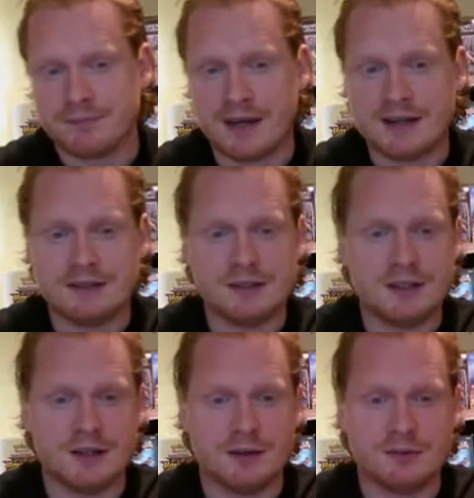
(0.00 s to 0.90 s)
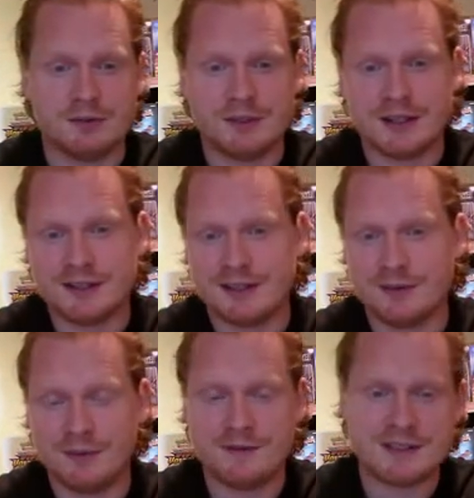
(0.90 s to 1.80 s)
then, you know,
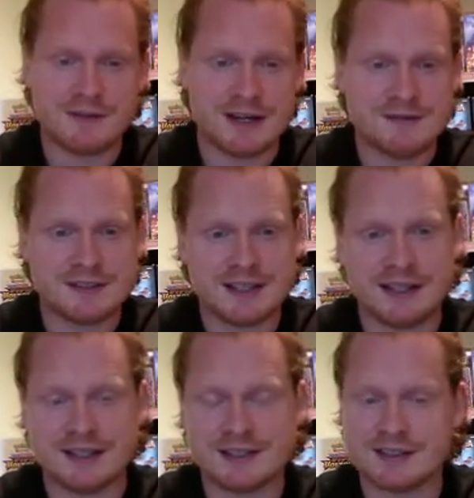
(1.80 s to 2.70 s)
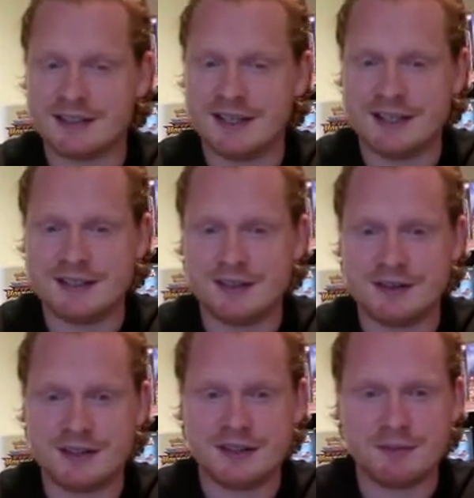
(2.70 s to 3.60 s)
with his 5 attacks, he's
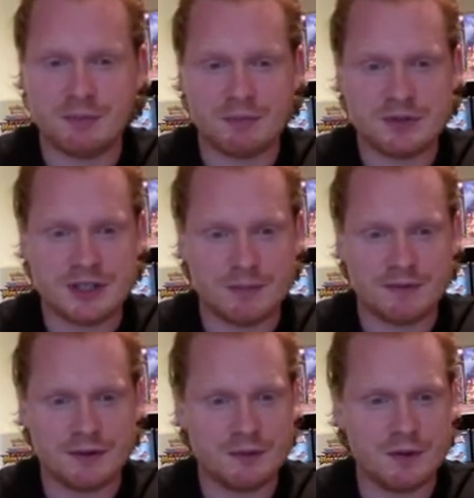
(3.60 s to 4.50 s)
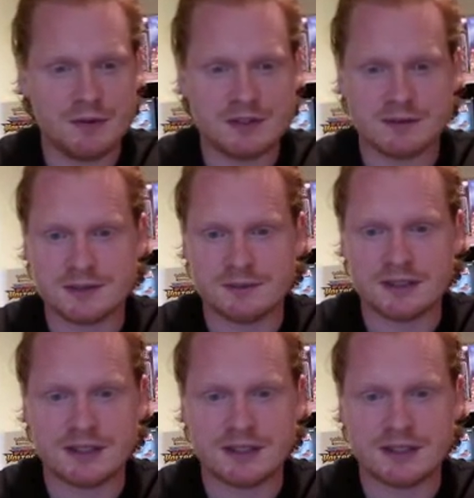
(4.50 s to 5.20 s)
going to chip a few wounds off something.